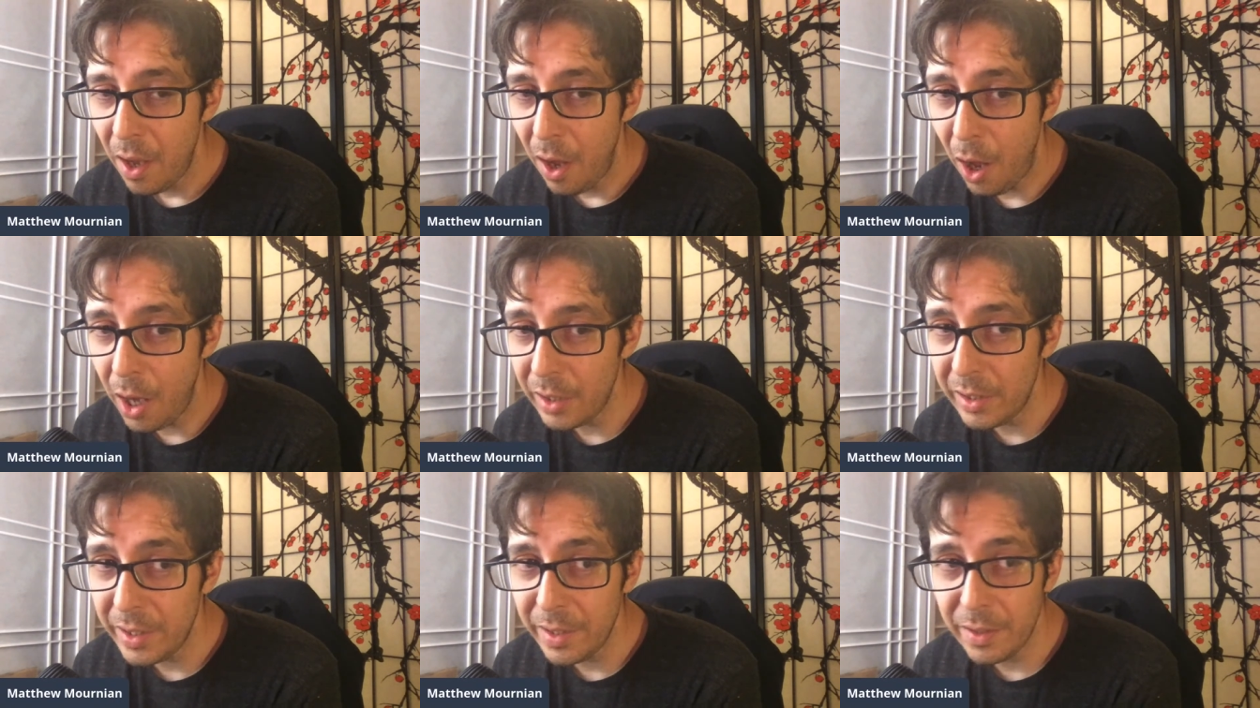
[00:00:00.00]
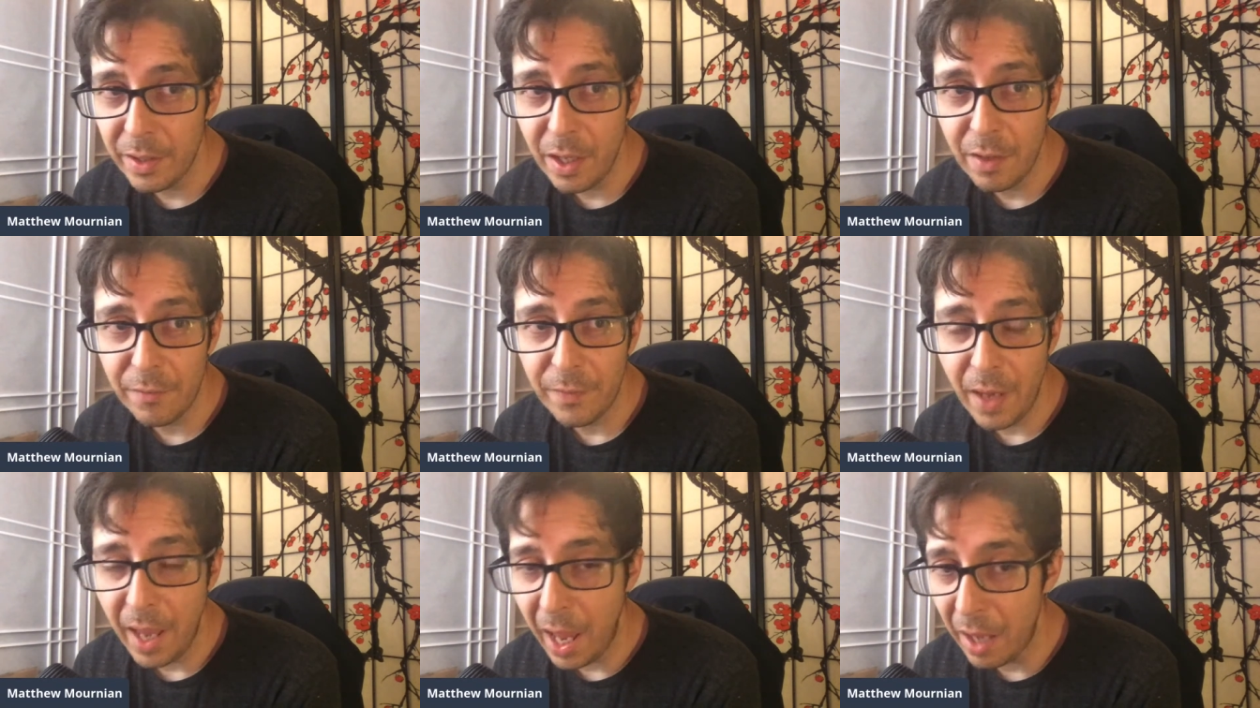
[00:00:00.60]
Oddly enough,
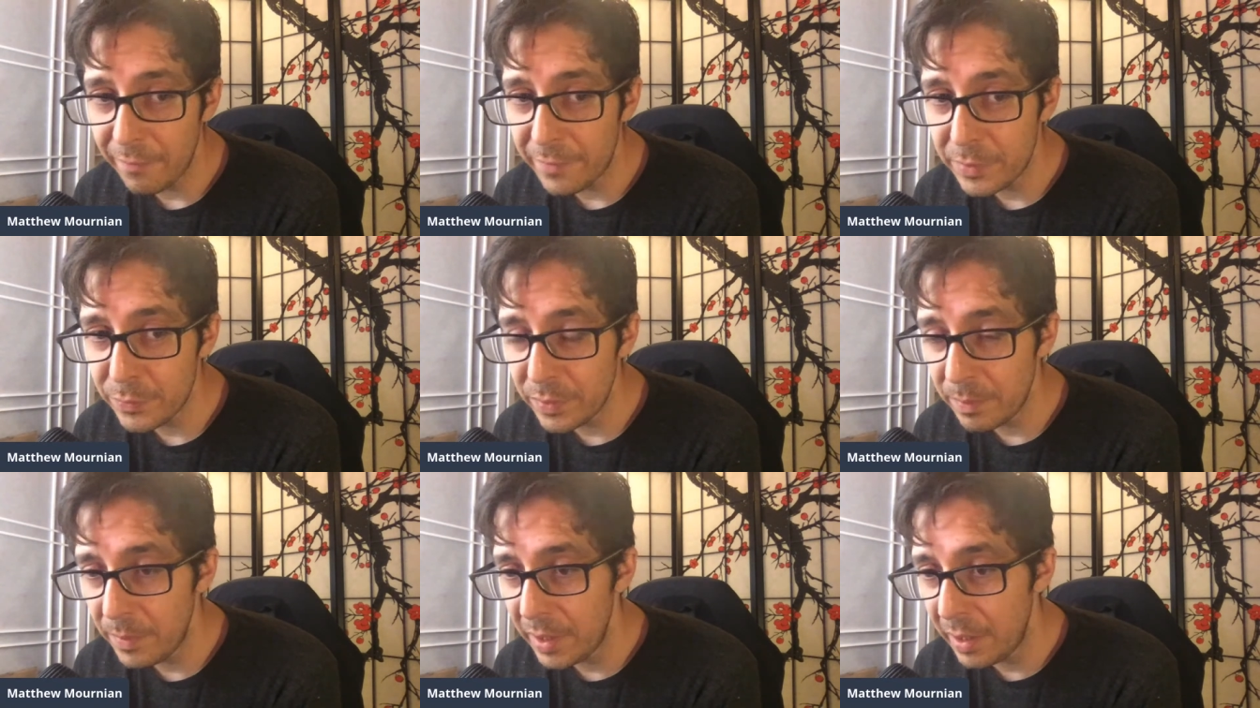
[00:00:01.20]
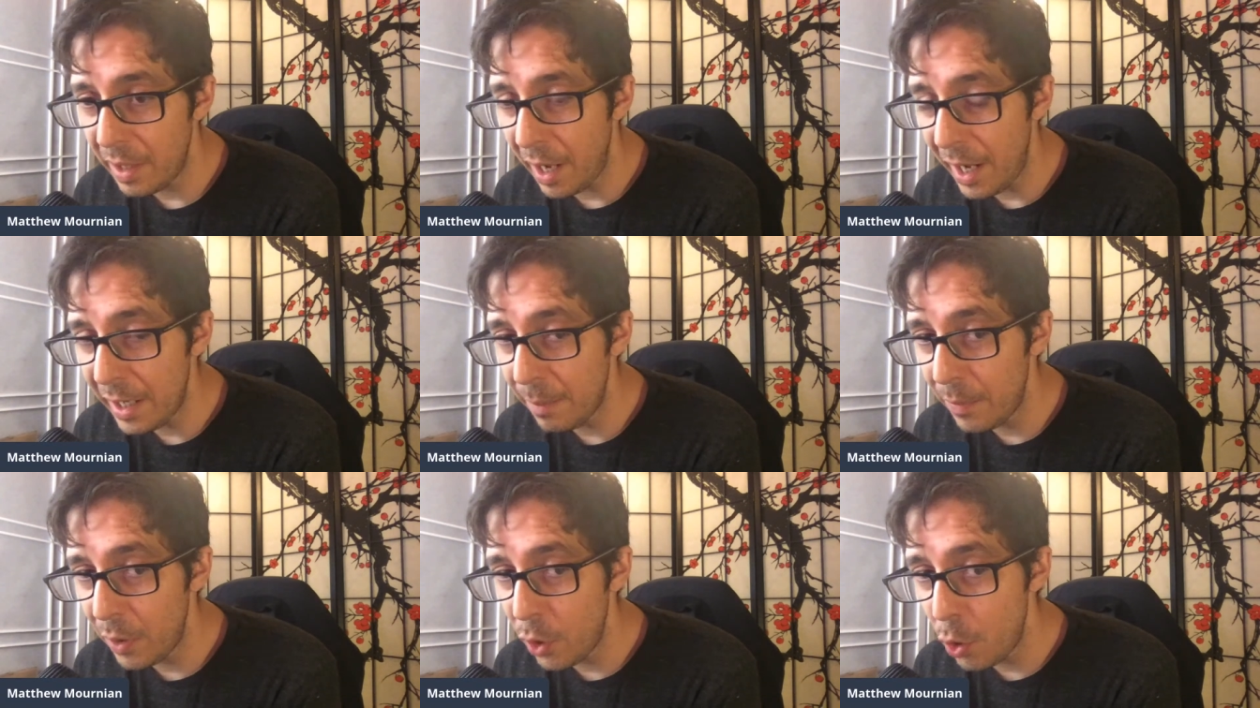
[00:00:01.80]
I have to admit, I
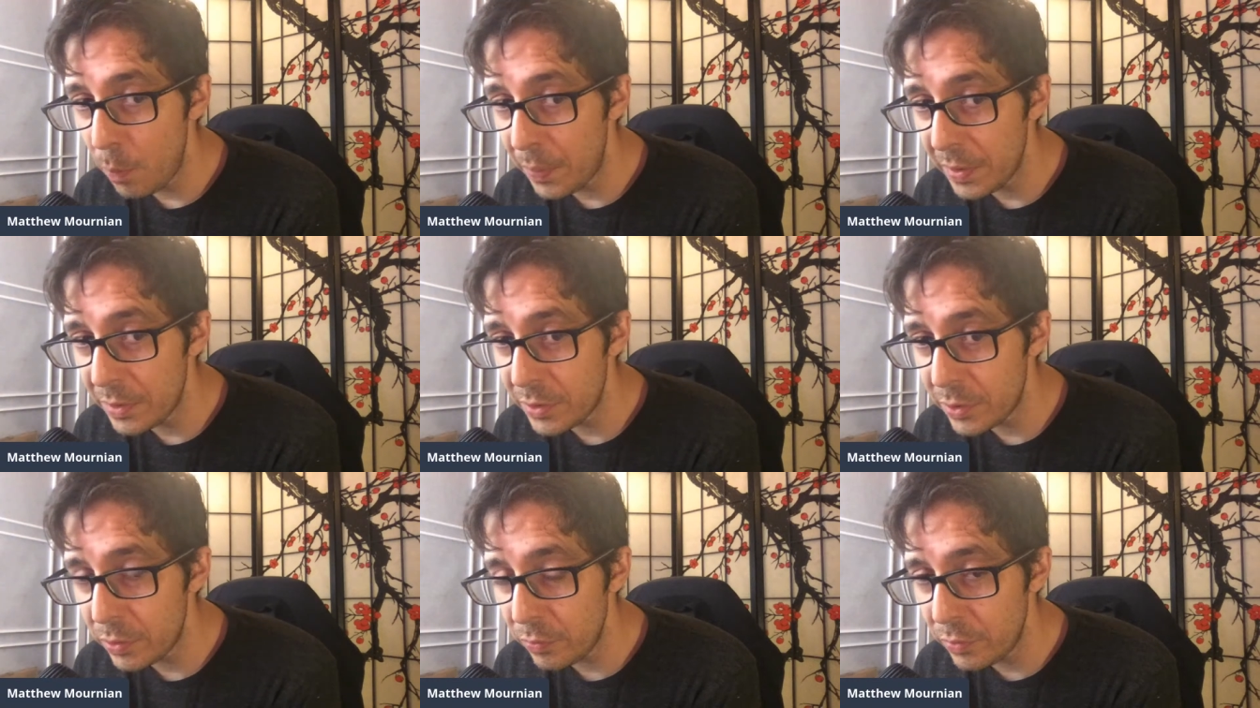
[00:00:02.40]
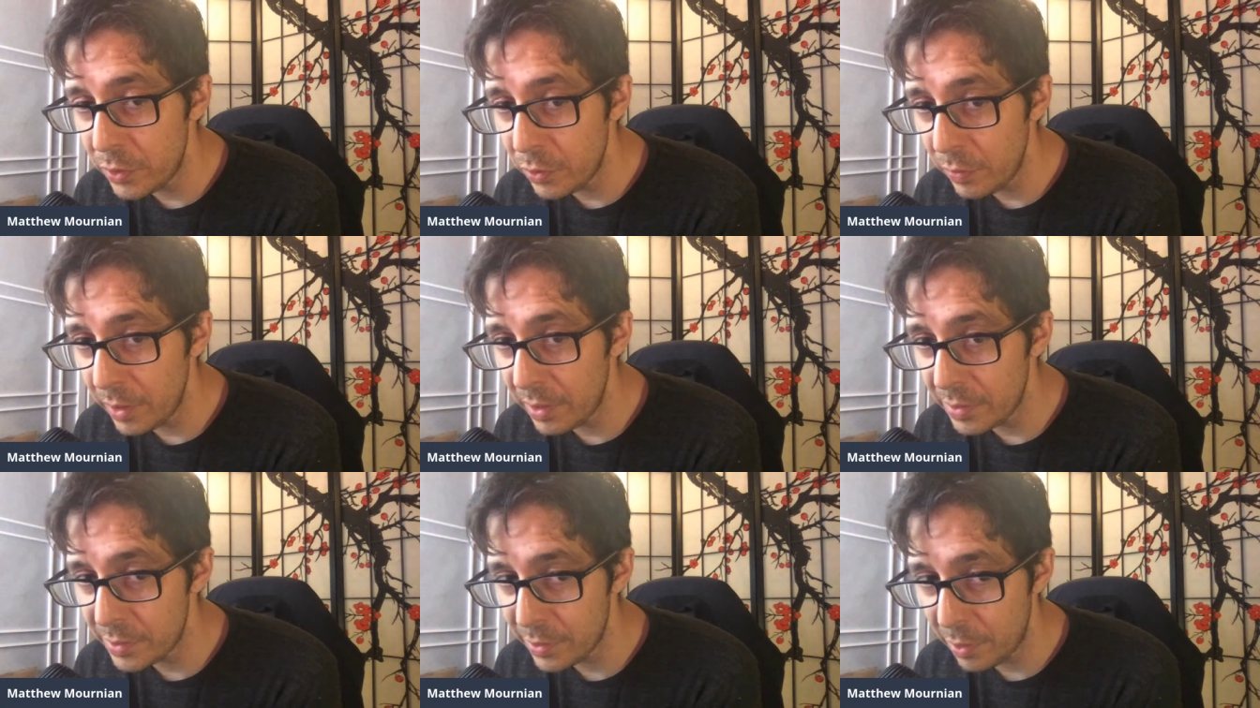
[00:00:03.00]
am open to
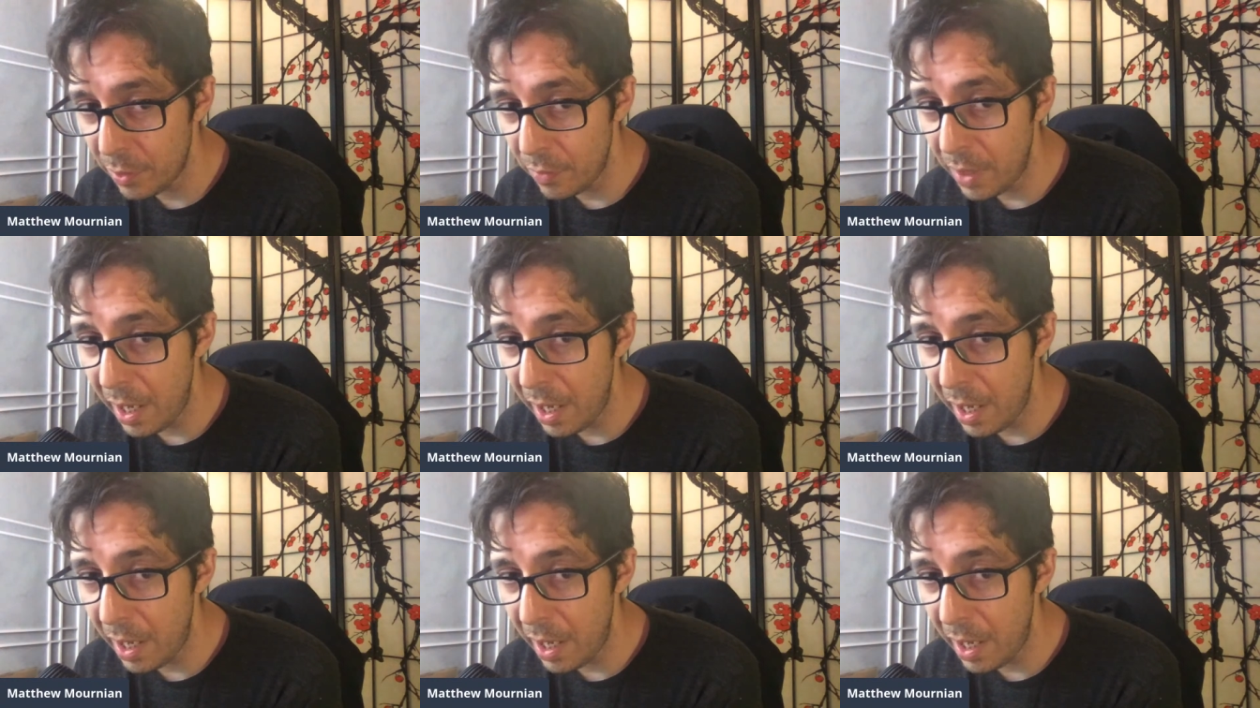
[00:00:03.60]
doing so.